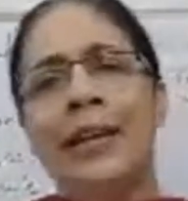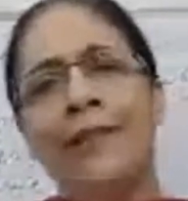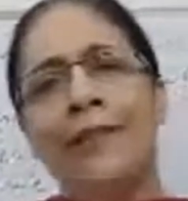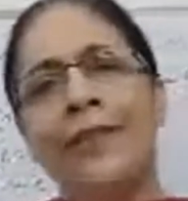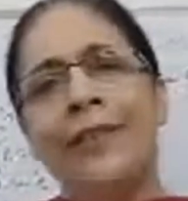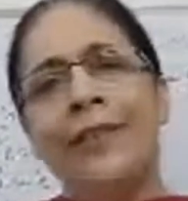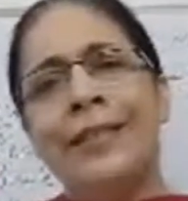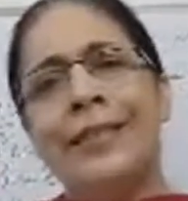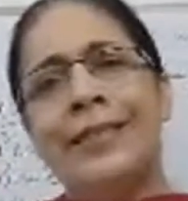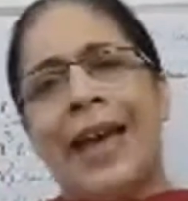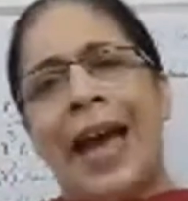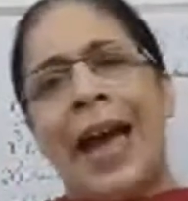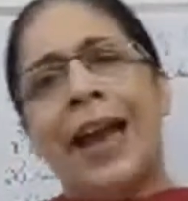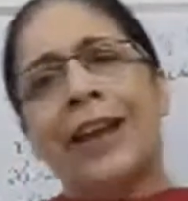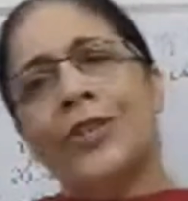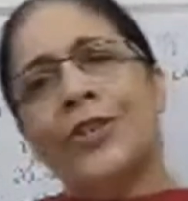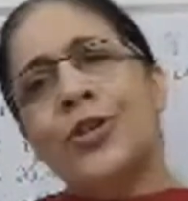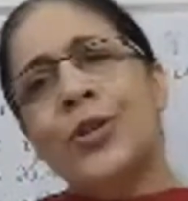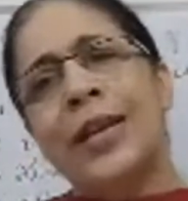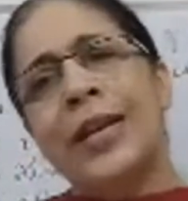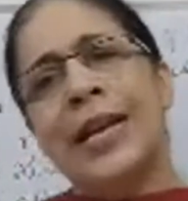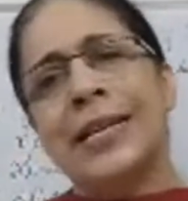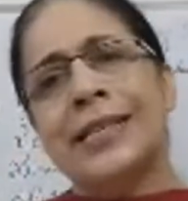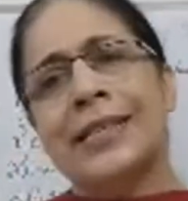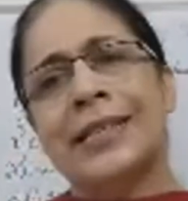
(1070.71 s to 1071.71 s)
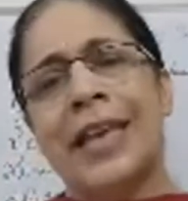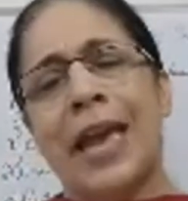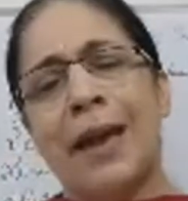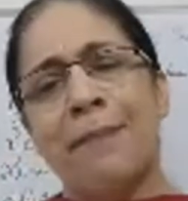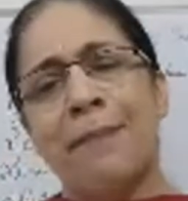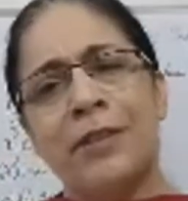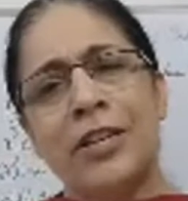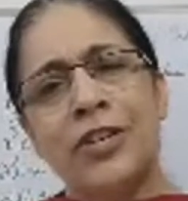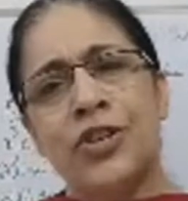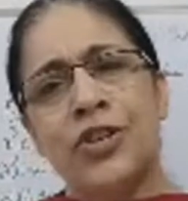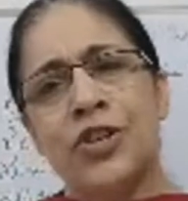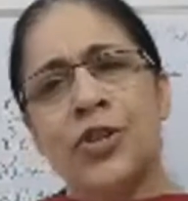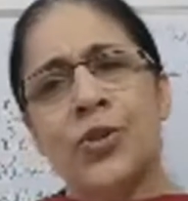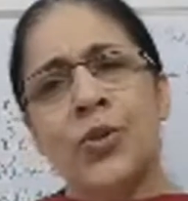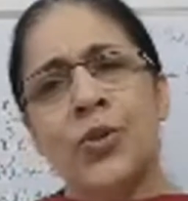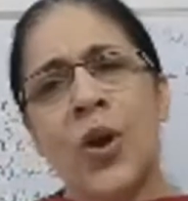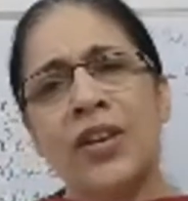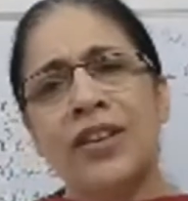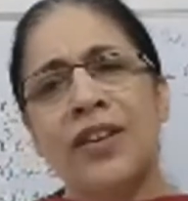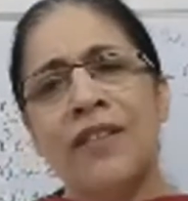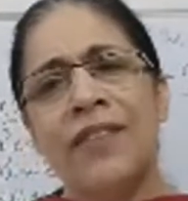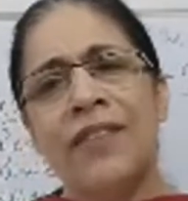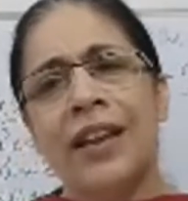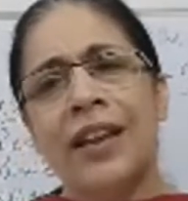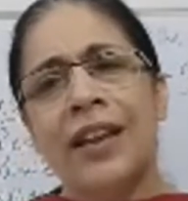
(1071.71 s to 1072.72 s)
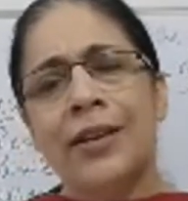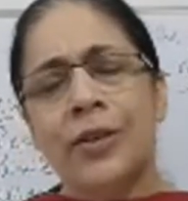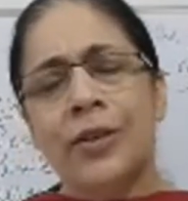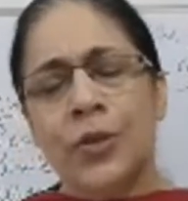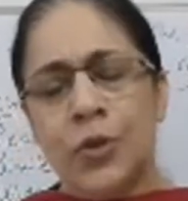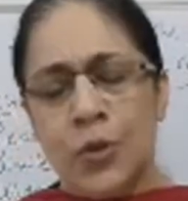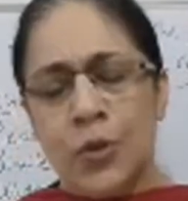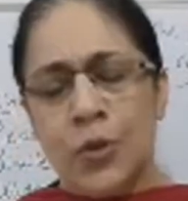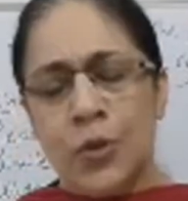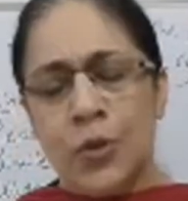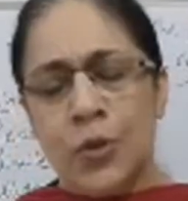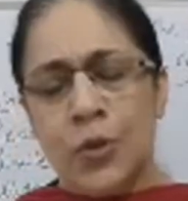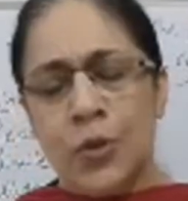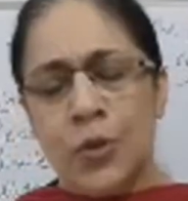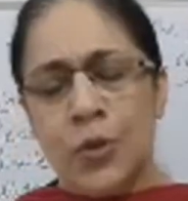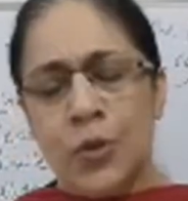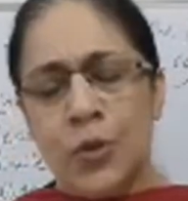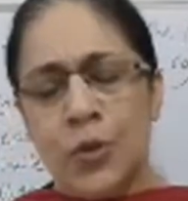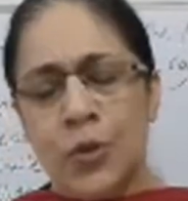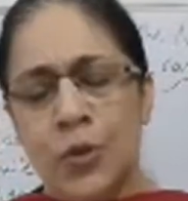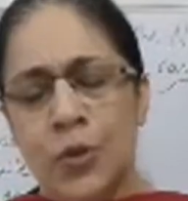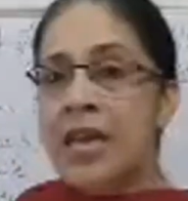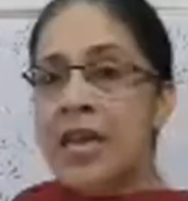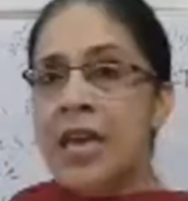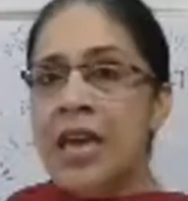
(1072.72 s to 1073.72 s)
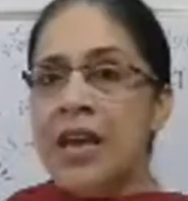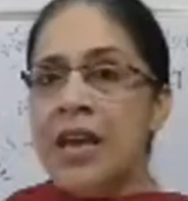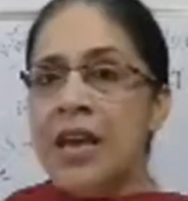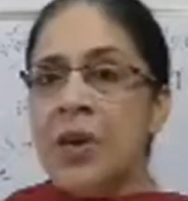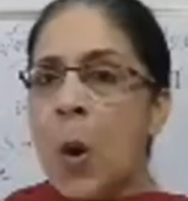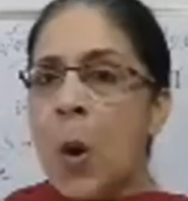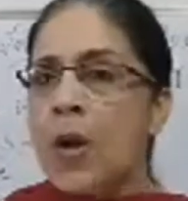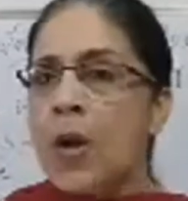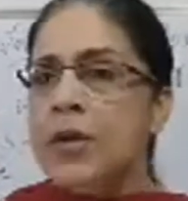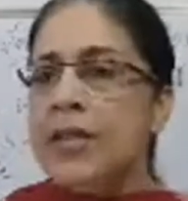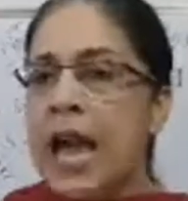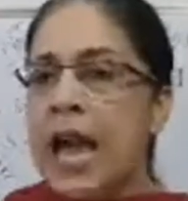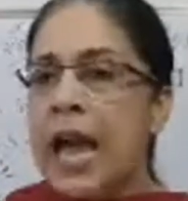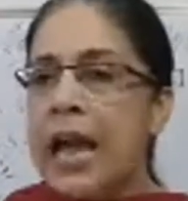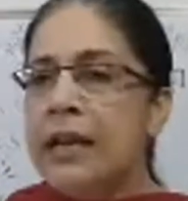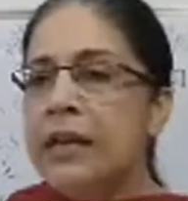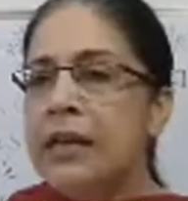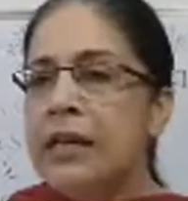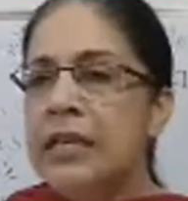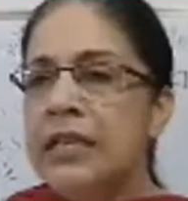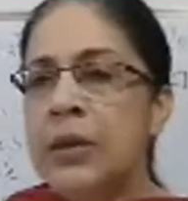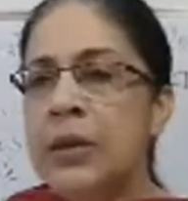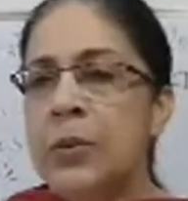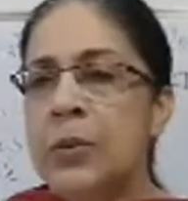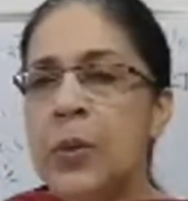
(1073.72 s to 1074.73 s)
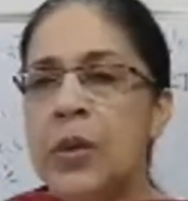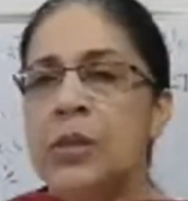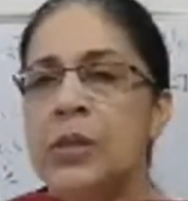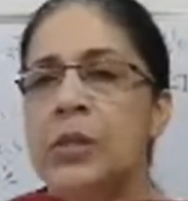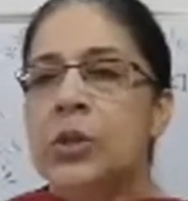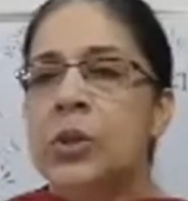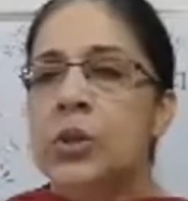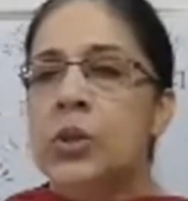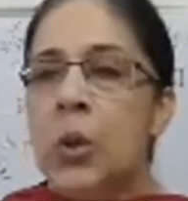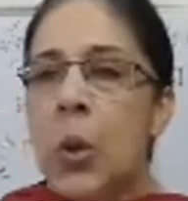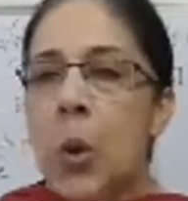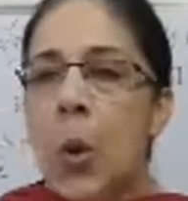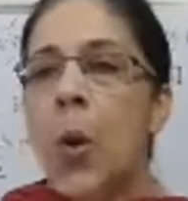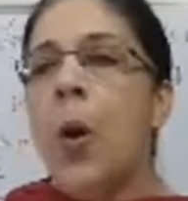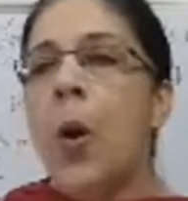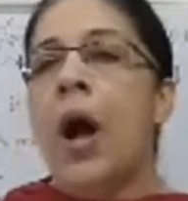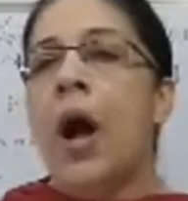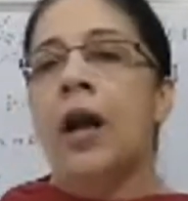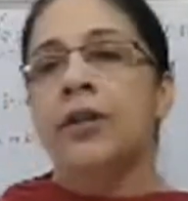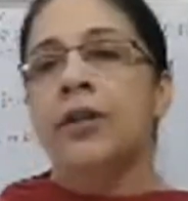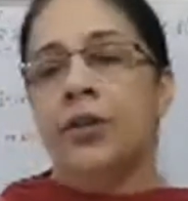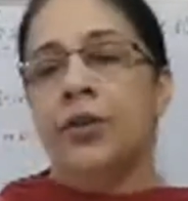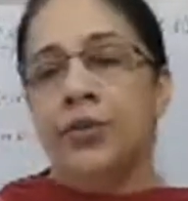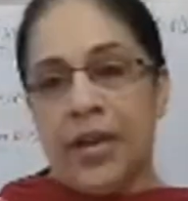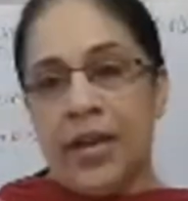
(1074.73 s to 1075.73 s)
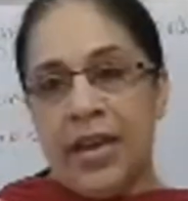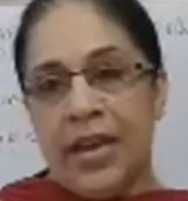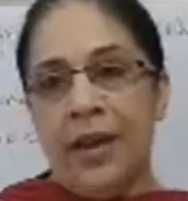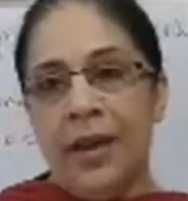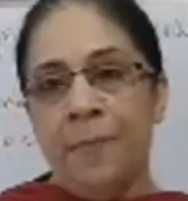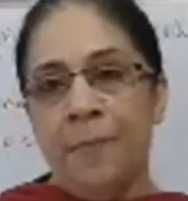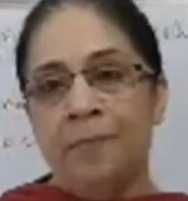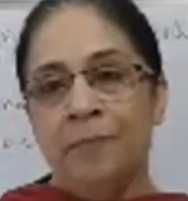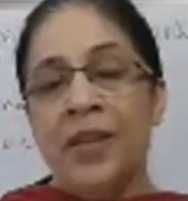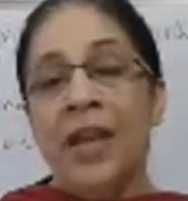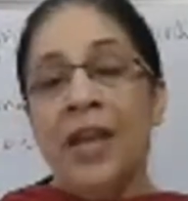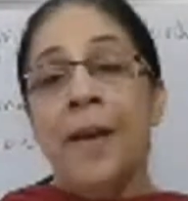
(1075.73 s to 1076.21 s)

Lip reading: Even that she has kept and she's not giving it to me. He got angered. He was so hungry.